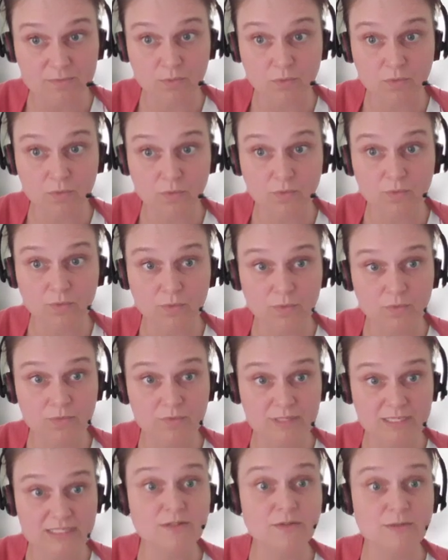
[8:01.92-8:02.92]
will
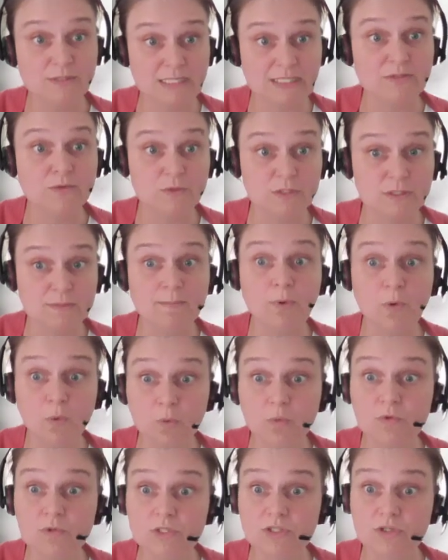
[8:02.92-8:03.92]

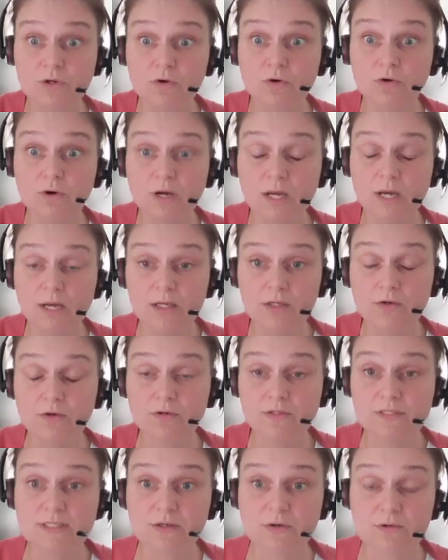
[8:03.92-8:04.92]
support your
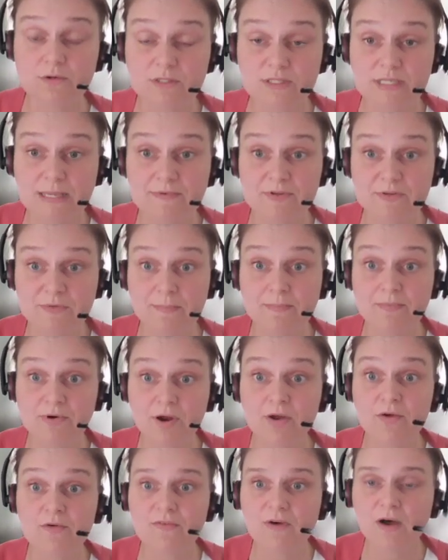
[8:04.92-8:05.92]
sensory
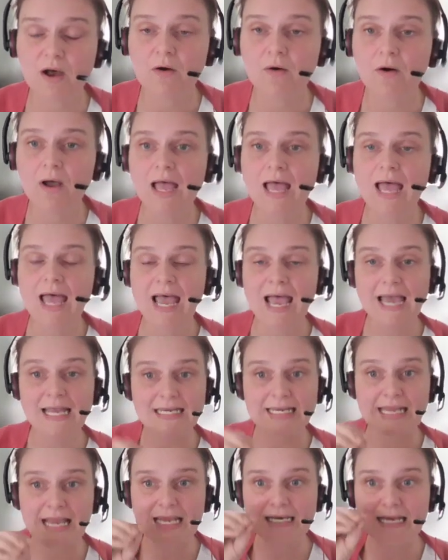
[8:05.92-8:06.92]
profile.
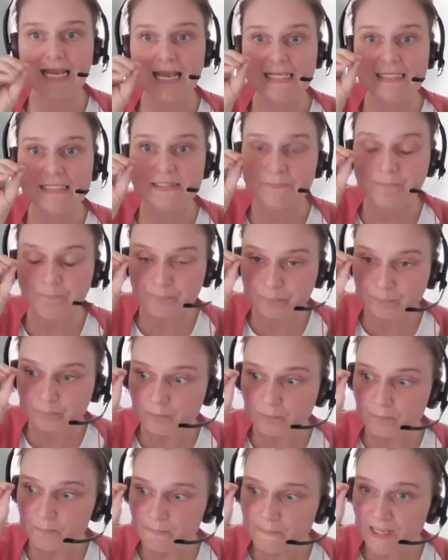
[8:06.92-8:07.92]
And again, it's
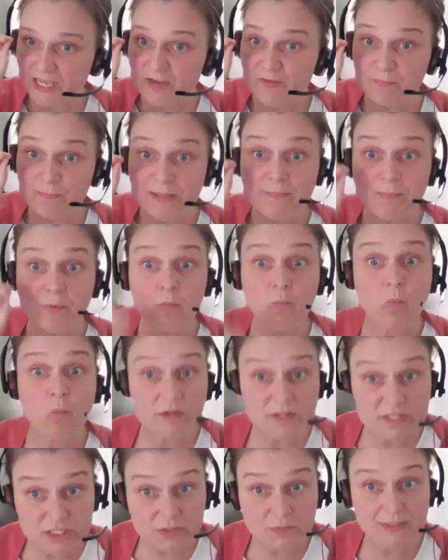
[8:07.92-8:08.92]
if people
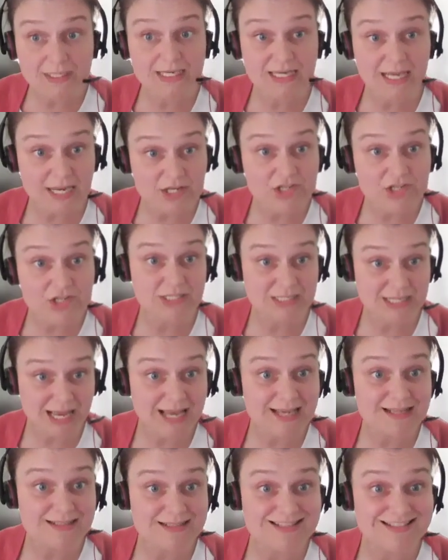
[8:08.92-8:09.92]
want to engage in
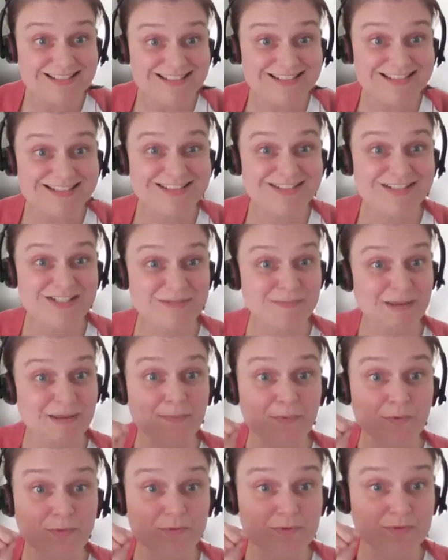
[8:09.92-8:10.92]
that, because
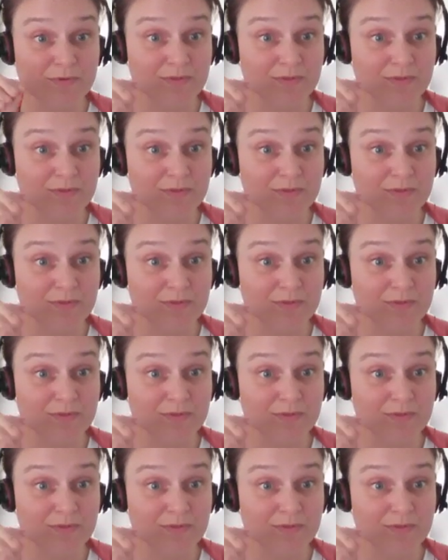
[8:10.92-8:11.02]
people